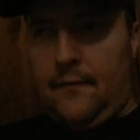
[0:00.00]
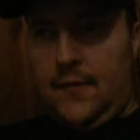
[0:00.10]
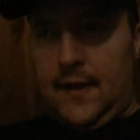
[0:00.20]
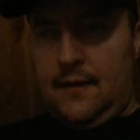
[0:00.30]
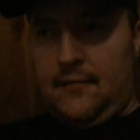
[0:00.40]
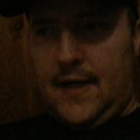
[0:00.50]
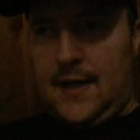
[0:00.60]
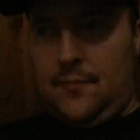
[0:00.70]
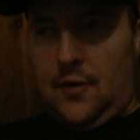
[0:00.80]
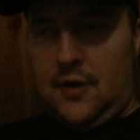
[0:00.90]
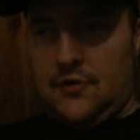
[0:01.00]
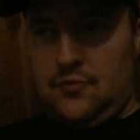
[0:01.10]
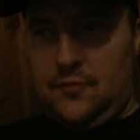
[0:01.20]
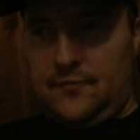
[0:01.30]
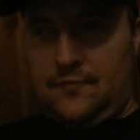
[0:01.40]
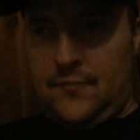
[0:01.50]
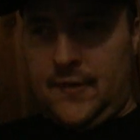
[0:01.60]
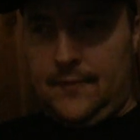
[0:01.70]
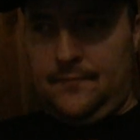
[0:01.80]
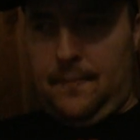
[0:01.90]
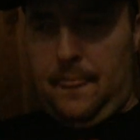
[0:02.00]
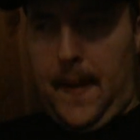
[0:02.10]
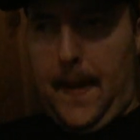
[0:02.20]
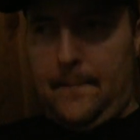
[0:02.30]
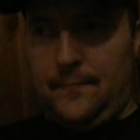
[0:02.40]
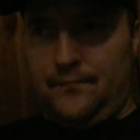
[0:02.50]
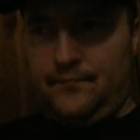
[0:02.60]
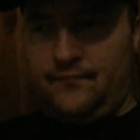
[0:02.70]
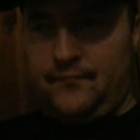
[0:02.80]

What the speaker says: Right, I've heard more stuff. Right, um,